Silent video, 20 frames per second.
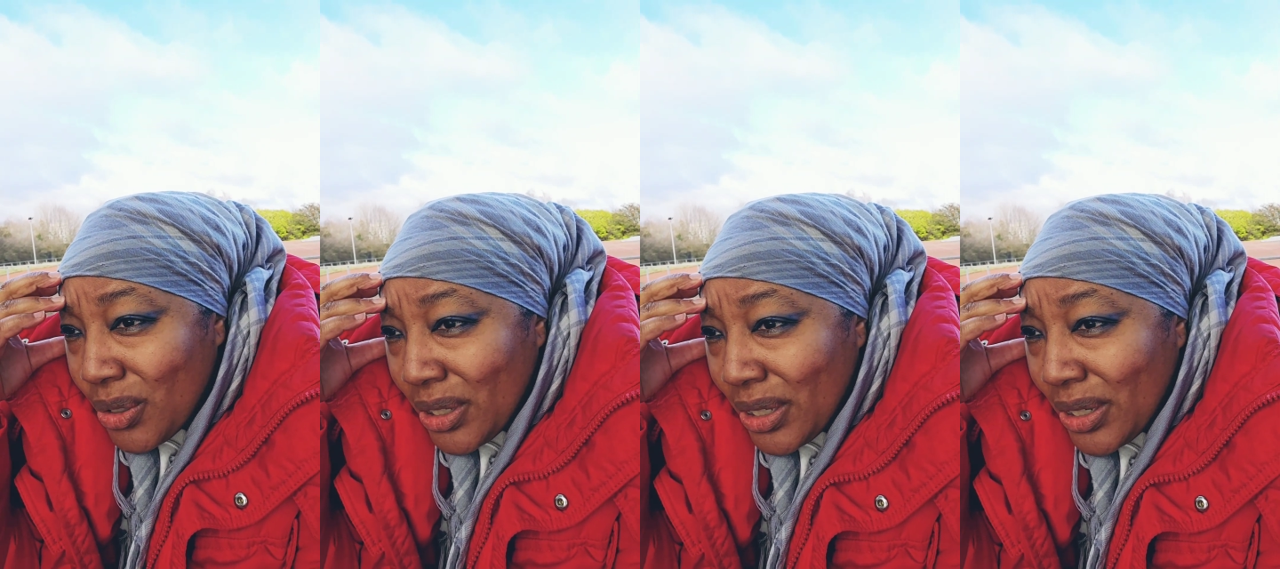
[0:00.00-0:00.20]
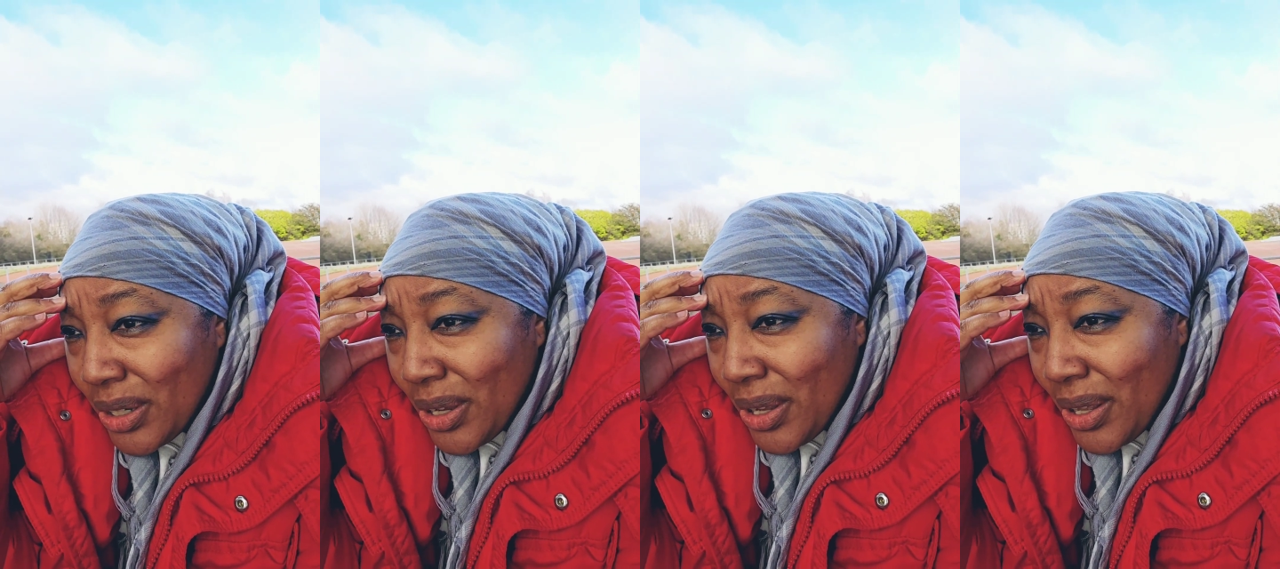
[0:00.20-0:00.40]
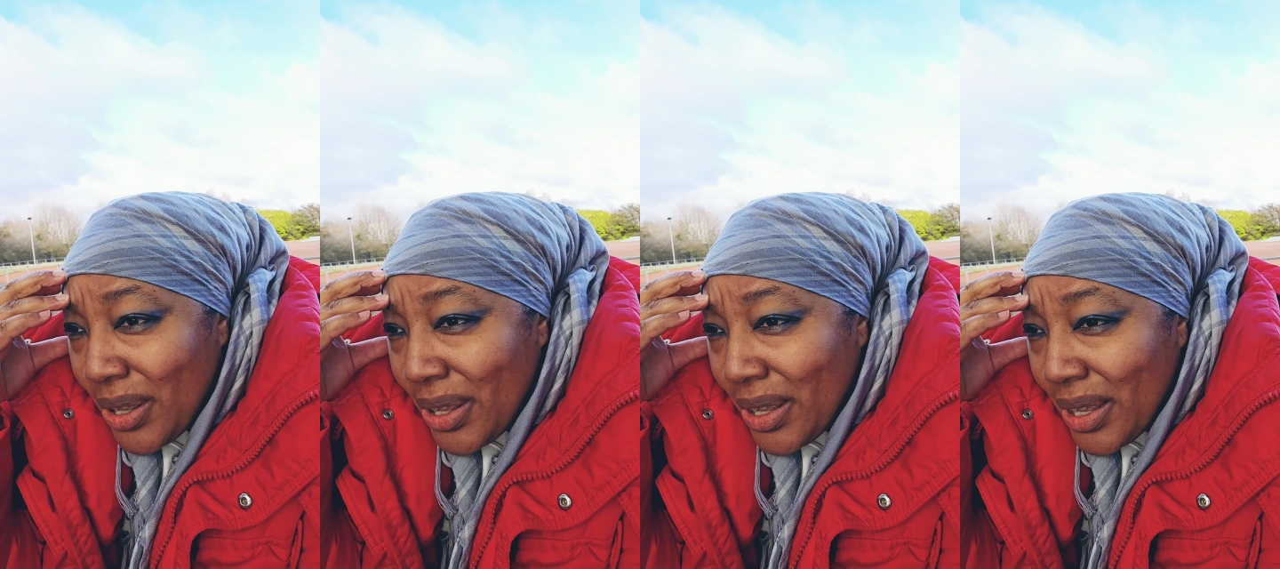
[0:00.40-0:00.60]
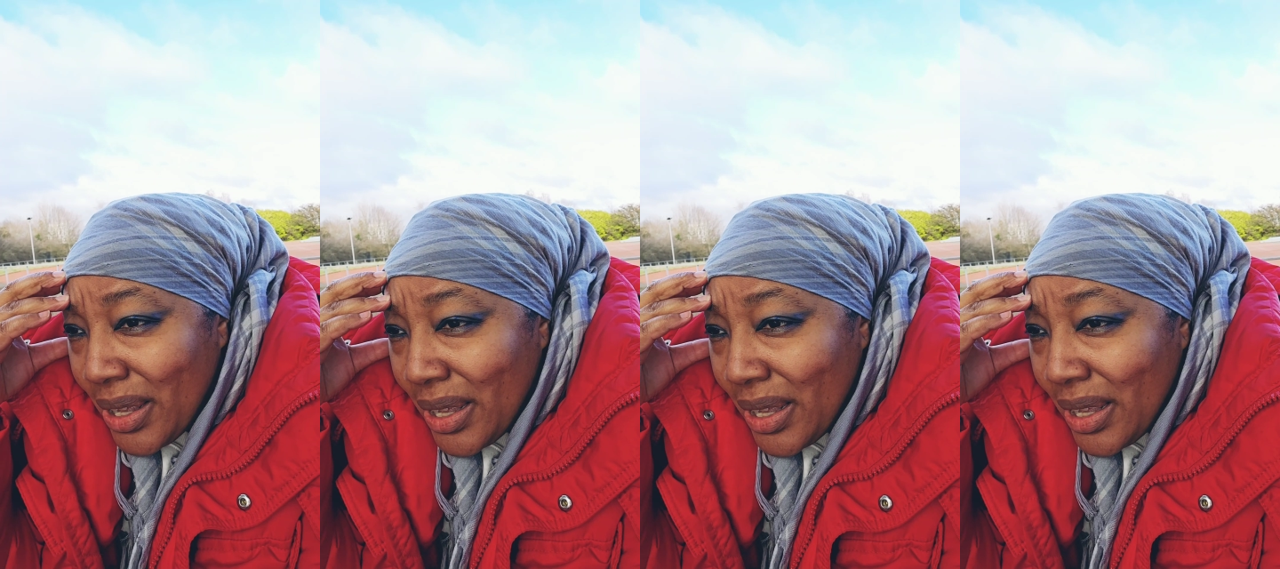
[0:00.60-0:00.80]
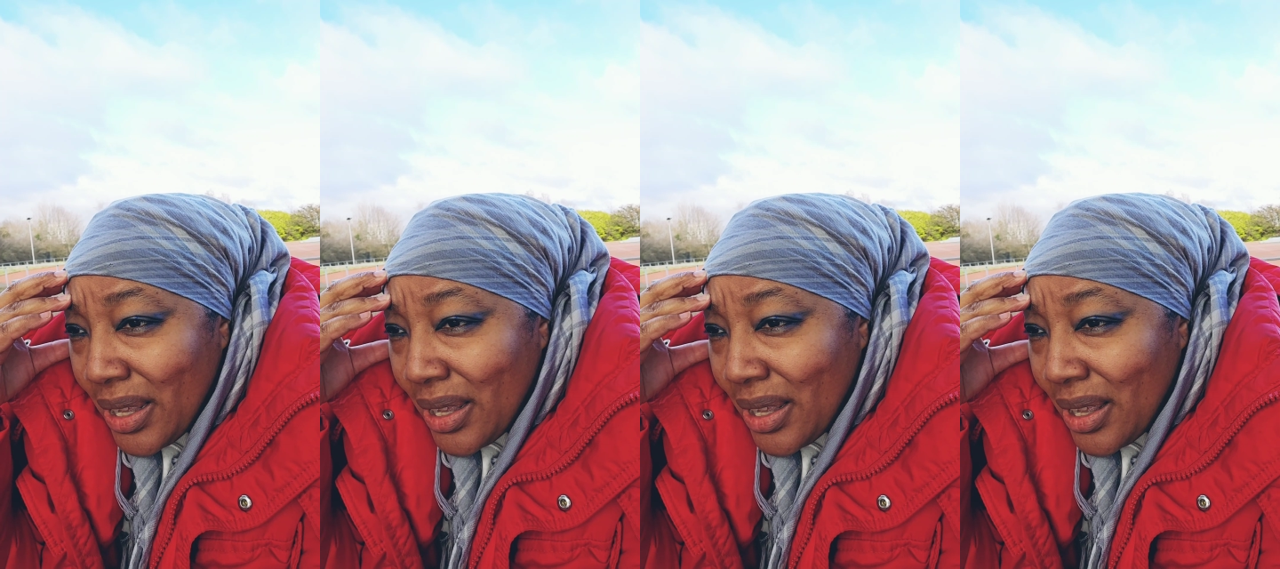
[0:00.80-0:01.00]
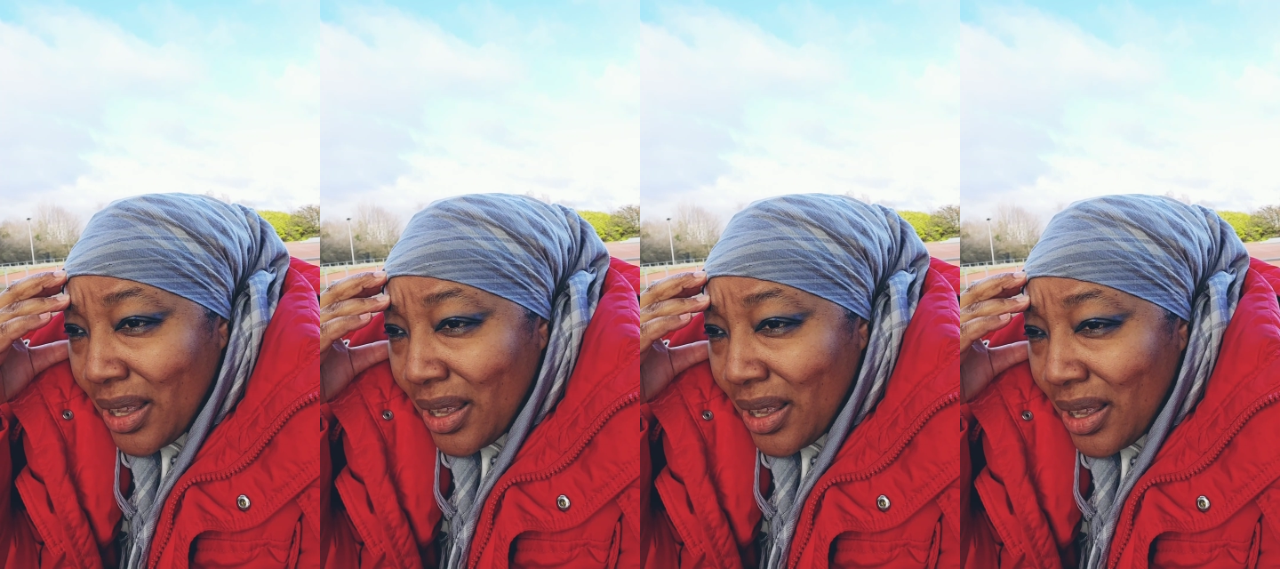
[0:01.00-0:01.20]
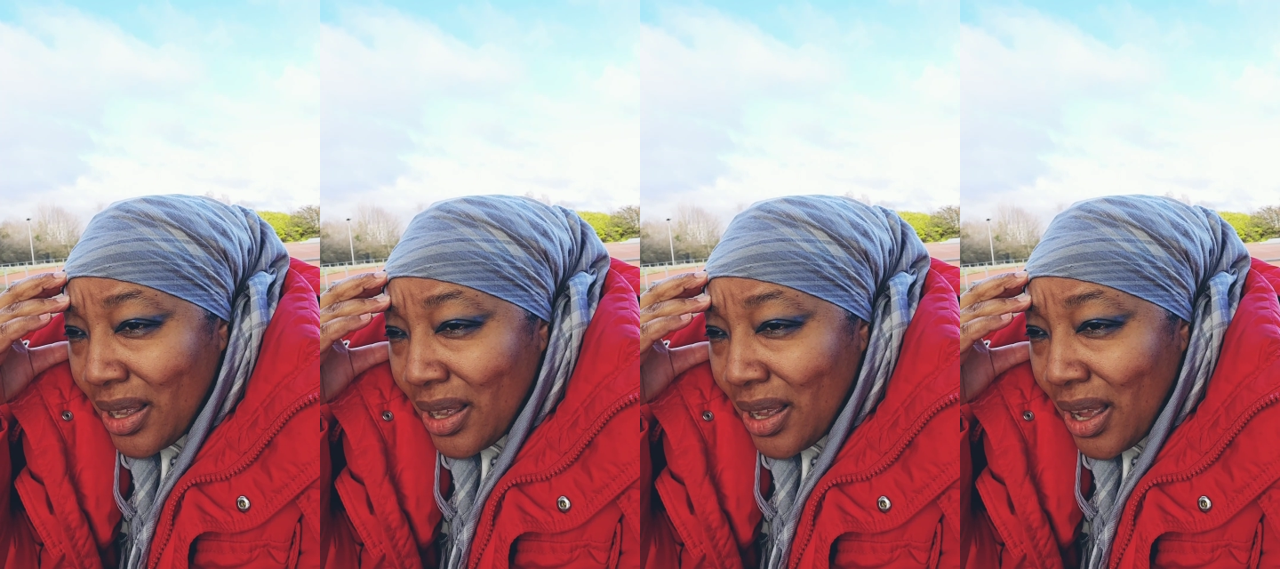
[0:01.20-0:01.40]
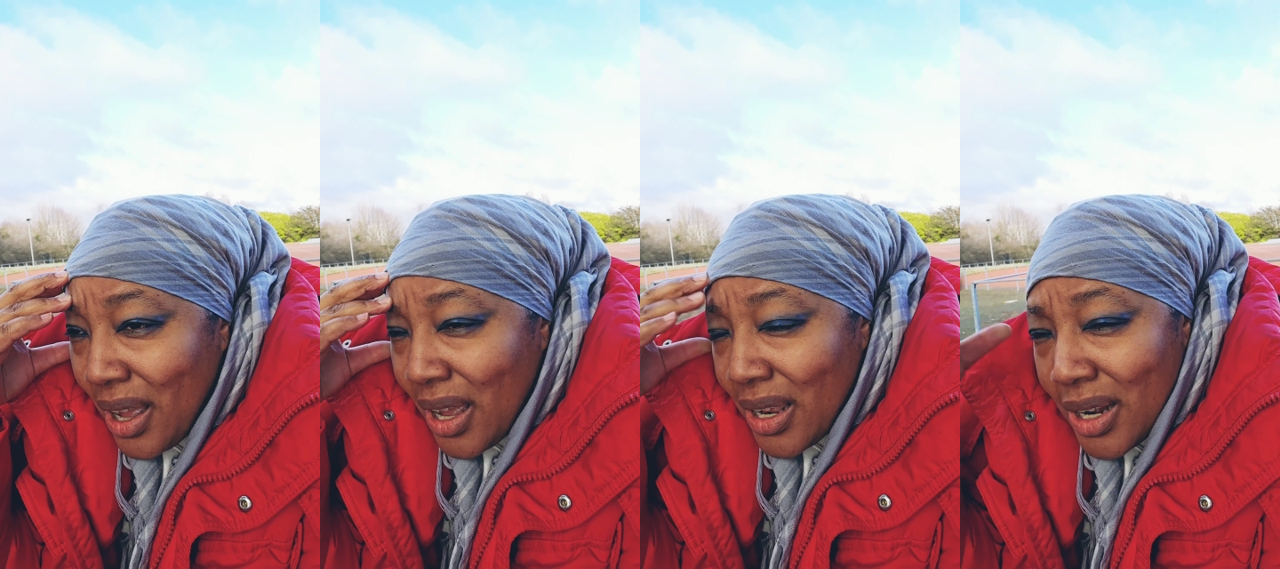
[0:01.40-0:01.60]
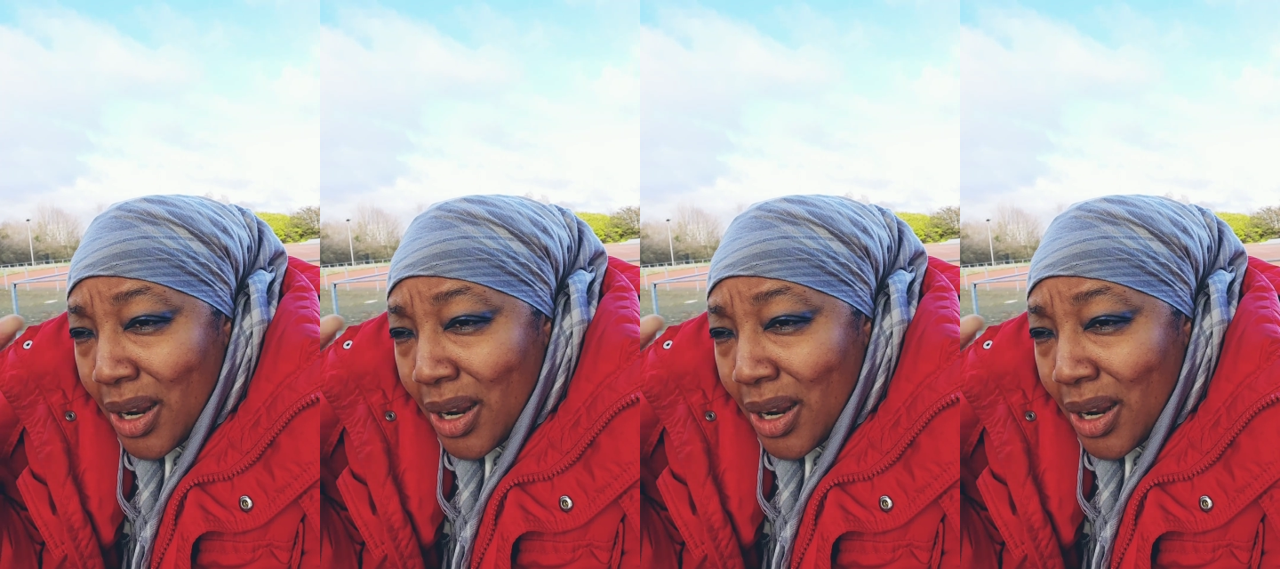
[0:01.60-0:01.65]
you know. I